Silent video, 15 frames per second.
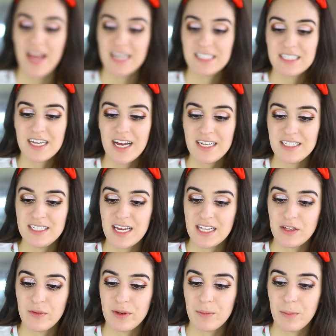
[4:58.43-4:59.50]
It's not as
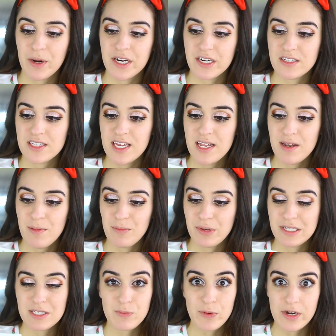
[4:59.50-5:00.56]
yellow in person,
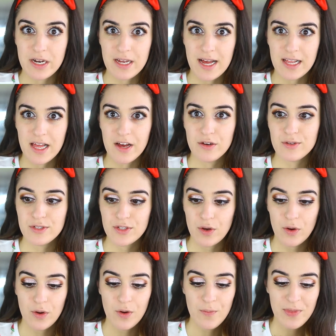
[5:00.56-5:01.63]
but it's pretty yellow.
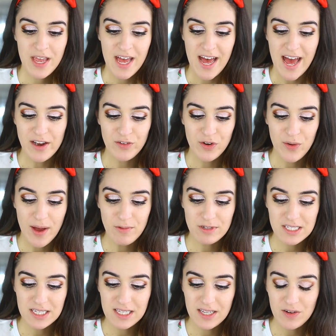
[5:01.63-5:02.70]
So I don't know, I
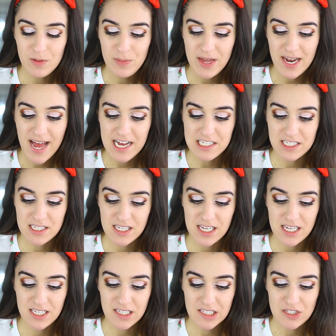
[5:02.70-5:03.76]
was a little bit
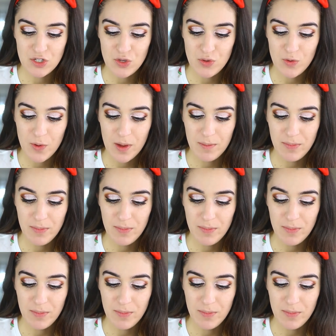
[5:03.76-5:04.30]
hesitant to